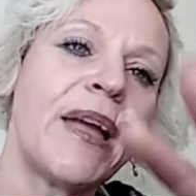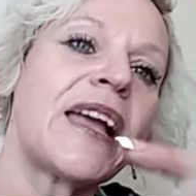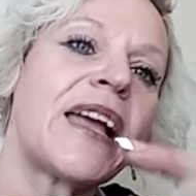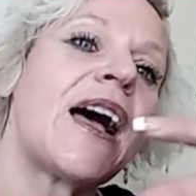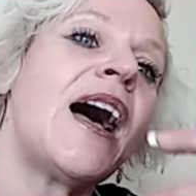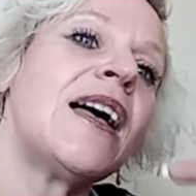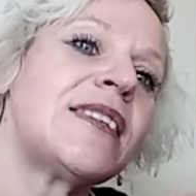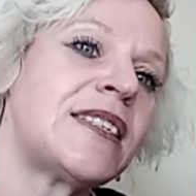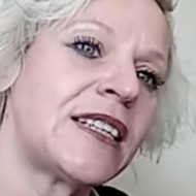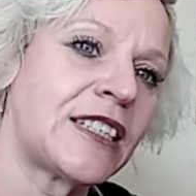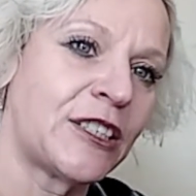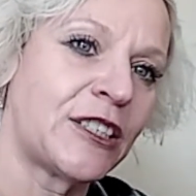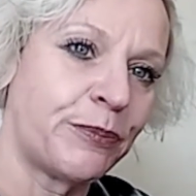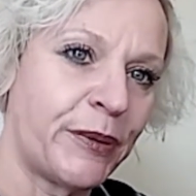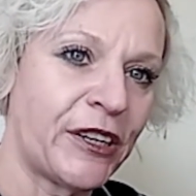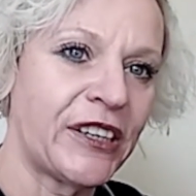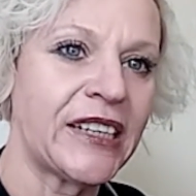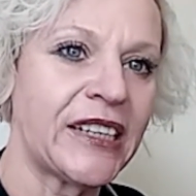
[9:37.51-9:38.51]
us
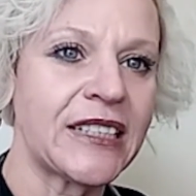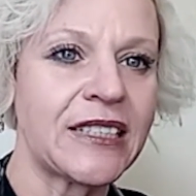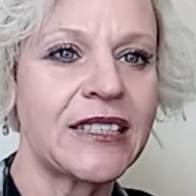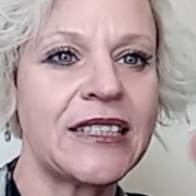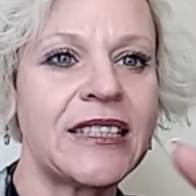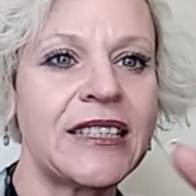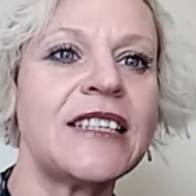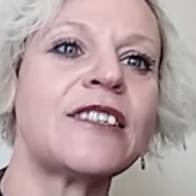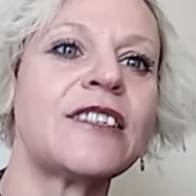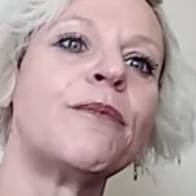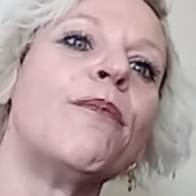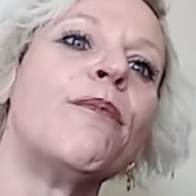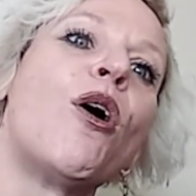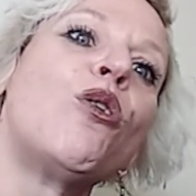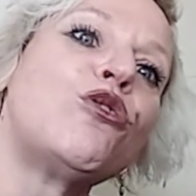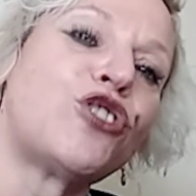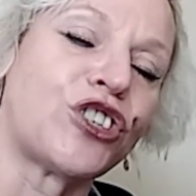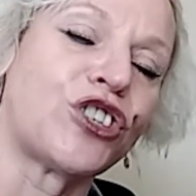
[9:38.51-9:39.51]
experience these
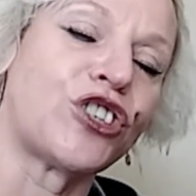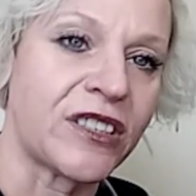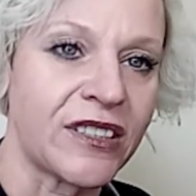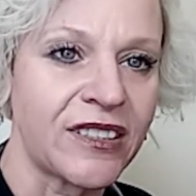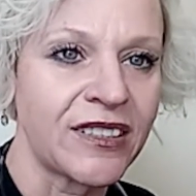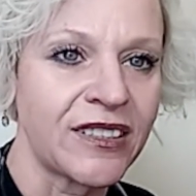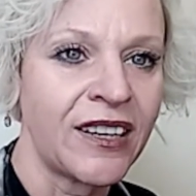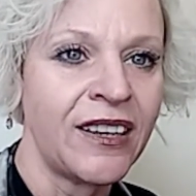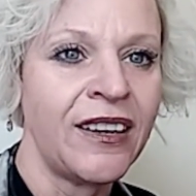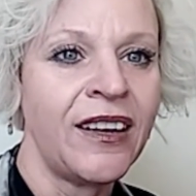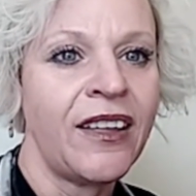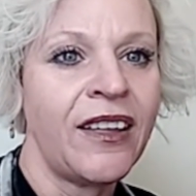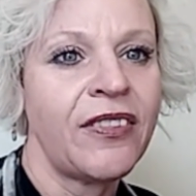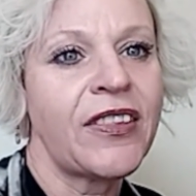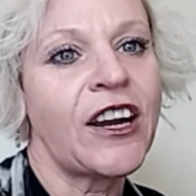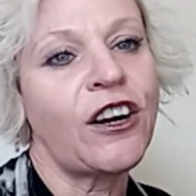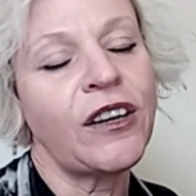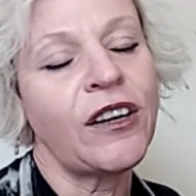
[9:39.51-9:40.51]
emotions
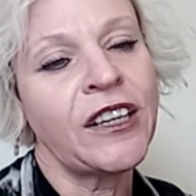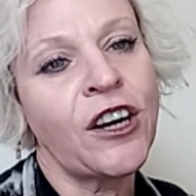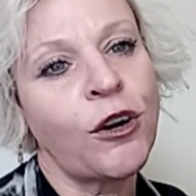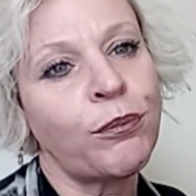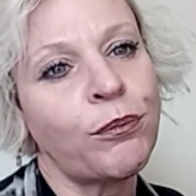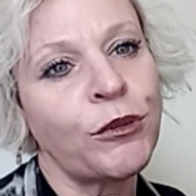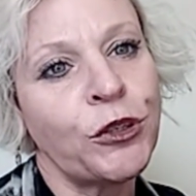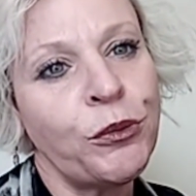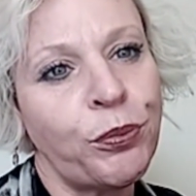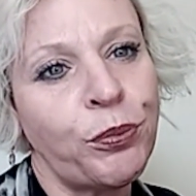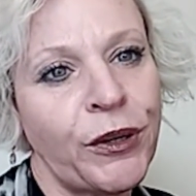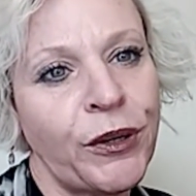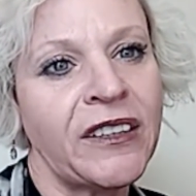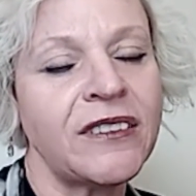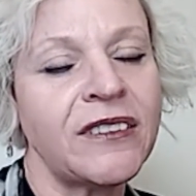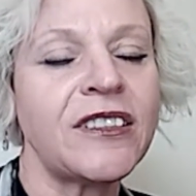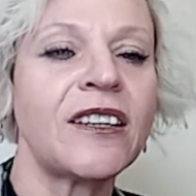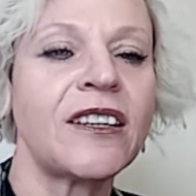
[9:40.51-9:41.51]
that are in our
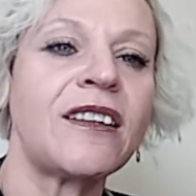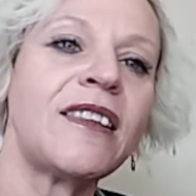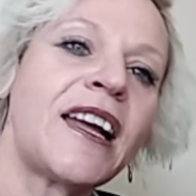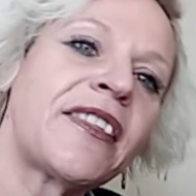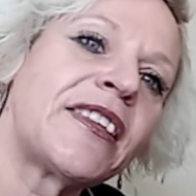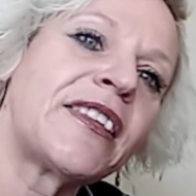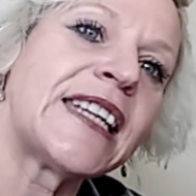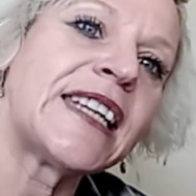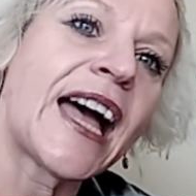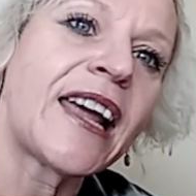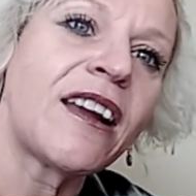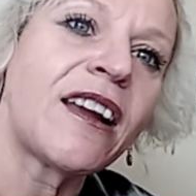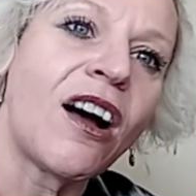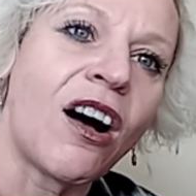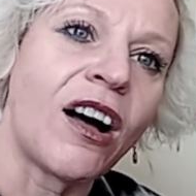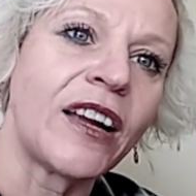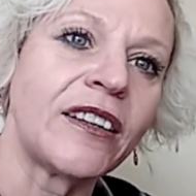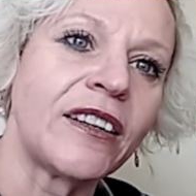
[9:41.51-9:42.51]
blueprint, to collect the data
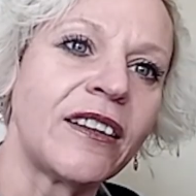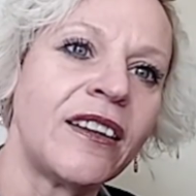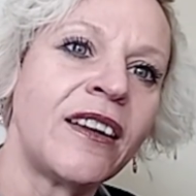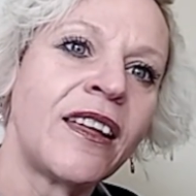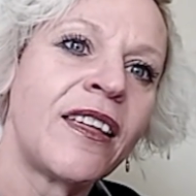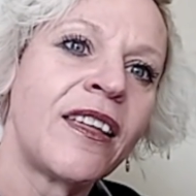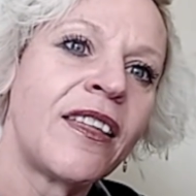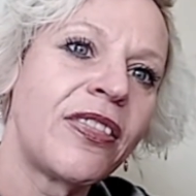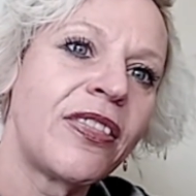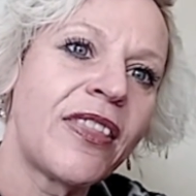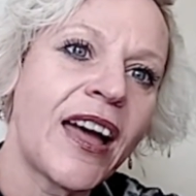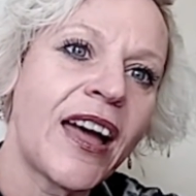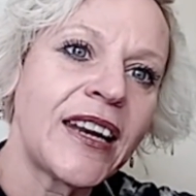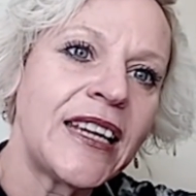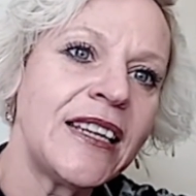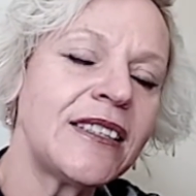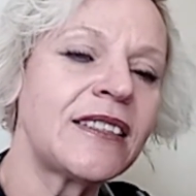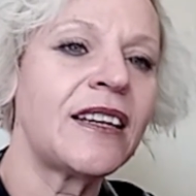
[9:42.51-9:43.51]
on that
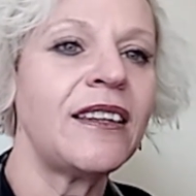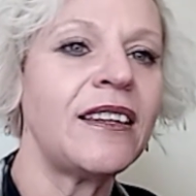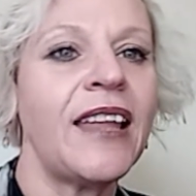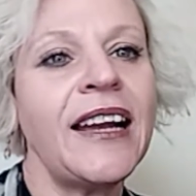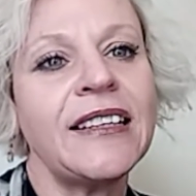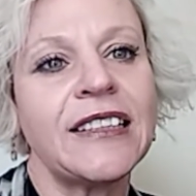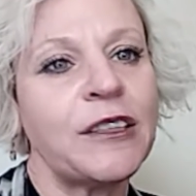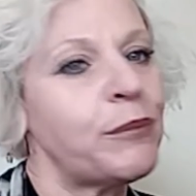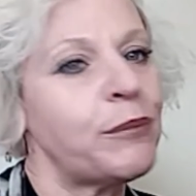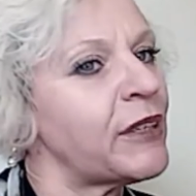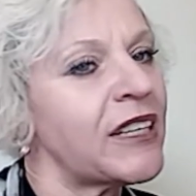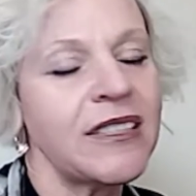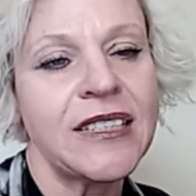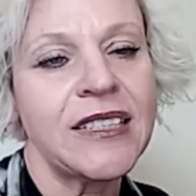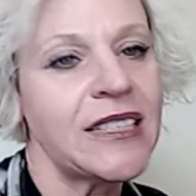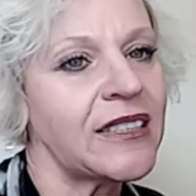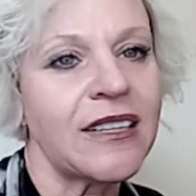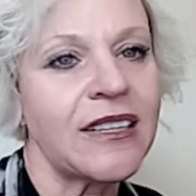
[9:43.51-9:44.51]
he's collecting, because
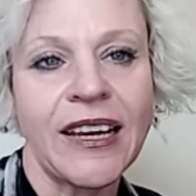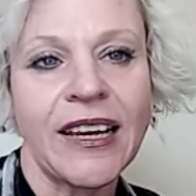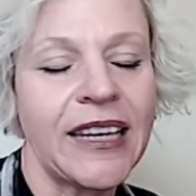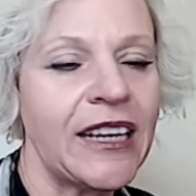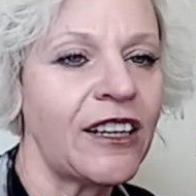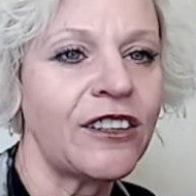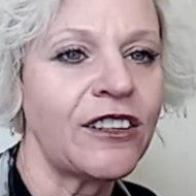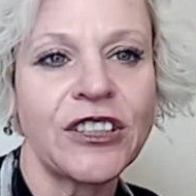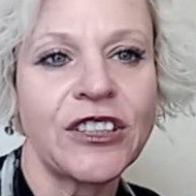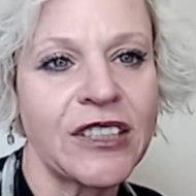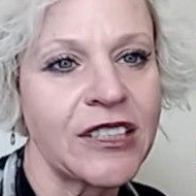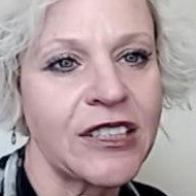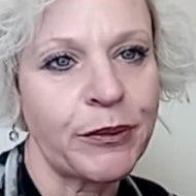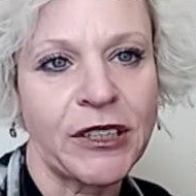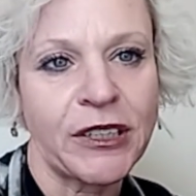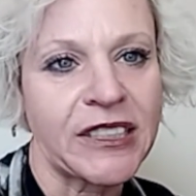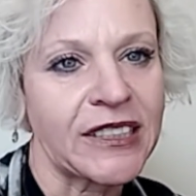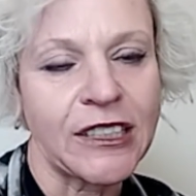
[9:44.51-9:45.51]
he's not here to
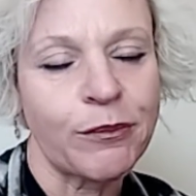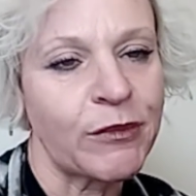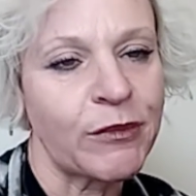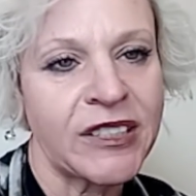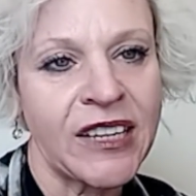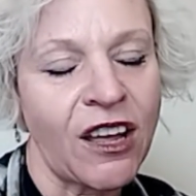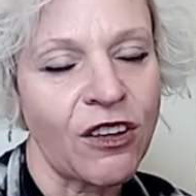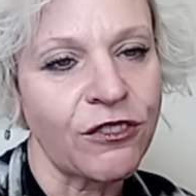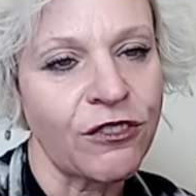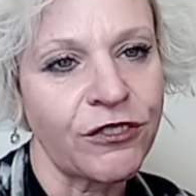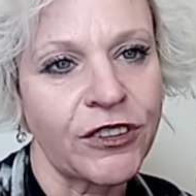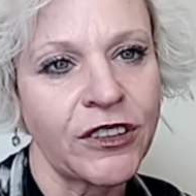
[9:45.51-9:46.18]
experience it himself,